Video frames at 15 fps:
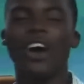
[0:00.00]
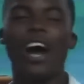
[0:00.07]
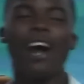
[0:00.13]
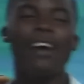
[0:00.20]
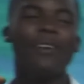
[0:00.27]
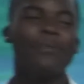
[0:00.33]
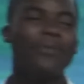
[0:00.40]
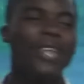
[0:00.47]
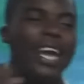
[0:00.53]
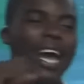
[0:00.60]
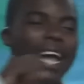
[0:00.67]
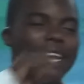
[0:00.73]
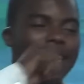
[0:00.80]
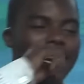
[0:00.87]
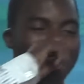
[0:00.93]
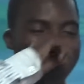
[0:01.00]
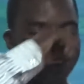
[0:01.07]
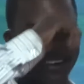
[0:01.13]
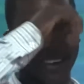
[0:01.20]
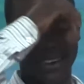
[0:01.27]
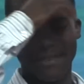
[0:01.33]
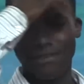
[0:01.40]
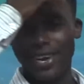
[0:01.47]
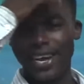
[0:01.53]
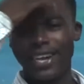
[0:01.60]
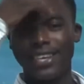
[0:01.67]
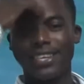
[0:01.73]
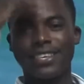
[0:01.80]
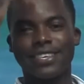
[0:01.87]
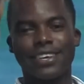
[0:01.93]
door. And then, oh
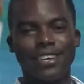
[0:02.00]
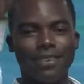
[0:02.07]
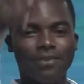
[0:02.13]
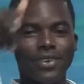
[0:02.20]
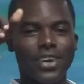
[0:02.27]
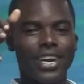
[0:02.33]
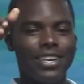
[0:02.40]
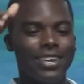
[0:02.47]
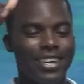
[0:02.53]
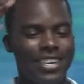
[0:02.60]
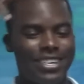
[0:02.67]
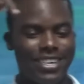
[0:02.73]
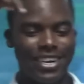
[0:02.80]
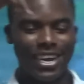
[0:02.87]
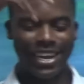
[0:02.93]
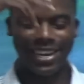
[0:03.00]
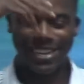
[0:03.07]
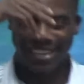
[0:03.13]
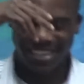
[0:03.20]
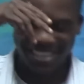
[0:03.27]
man, this is gonna be on the internet.